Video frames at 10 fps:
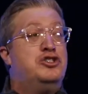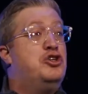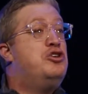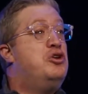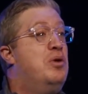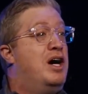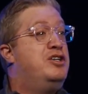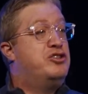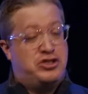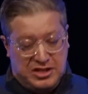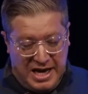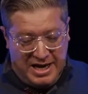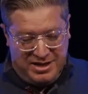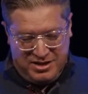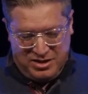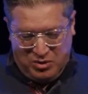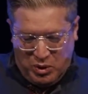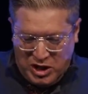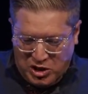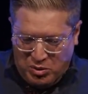"Do you understand
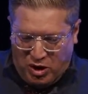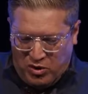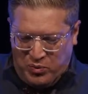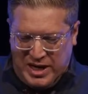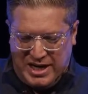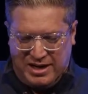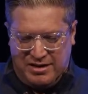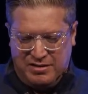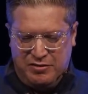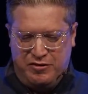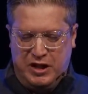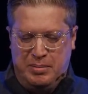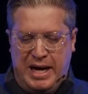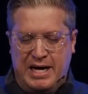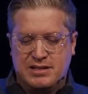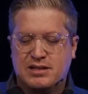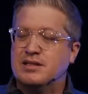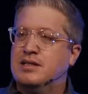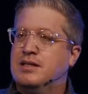what you are reading?" Philip asked.